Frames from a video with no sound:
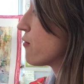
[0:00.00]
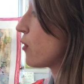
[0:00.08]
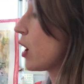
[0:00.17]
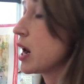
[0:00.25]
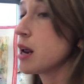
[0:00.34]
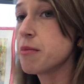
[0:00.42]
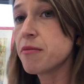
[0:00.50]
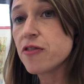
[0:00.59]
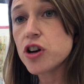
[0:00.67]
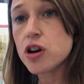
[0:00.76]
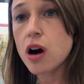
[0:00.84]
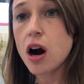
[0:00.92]
frame
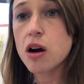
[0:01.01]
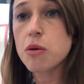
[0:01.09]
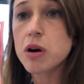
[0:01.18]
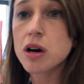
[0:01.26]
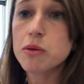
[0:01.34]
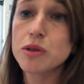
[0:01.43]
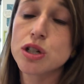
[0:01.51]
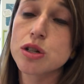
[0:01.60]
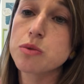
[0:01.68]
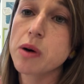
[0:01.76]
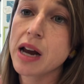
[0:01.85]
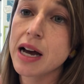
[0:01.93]
for your artwork, which
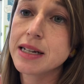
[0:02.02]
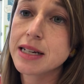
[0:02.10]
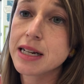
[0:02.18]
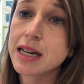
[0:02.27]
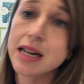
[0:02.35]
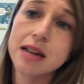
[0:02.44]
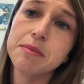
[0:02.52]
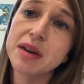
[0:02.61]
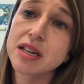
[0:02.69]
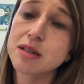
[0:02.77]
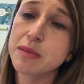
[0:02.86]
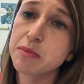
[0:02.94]
is what I did, and it
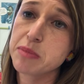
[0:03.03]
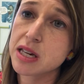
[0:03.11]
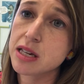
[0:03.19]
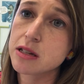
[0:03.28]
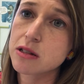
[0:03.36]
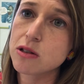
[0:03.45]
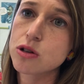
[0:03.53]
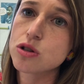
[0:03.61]
makes my piece look